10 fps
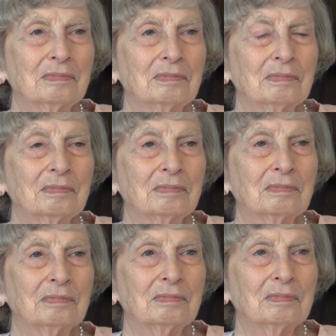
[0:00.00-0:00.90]
what it
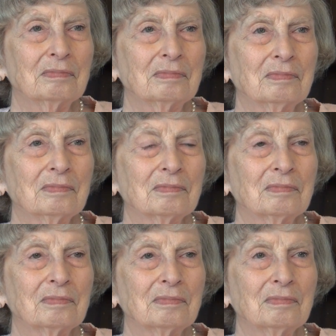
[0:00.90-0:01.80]
really costs
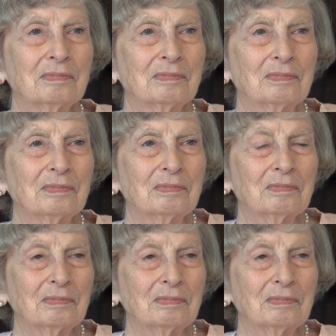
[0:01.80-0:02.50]
to service